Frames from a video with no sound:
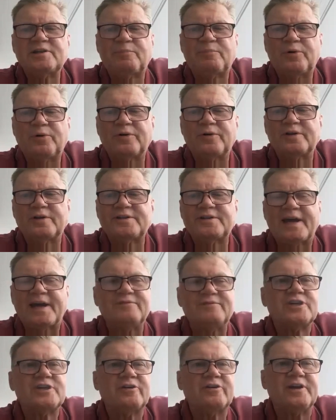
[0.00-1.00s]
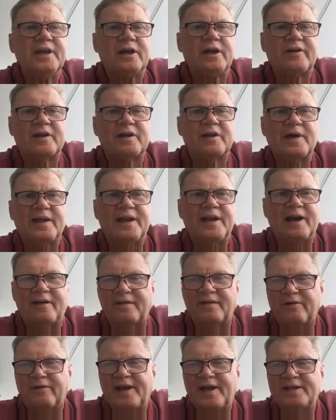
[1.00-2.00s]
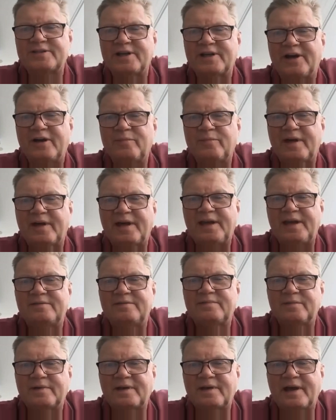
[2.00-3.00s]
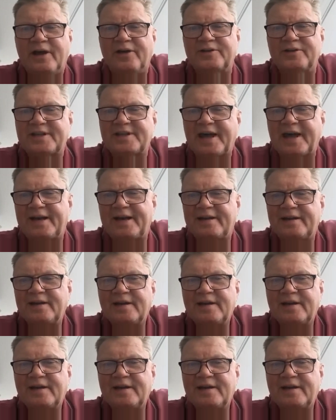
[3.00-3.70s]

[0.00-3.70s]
Day Cherry, a great mate out at the Grand Tobe. He owns that.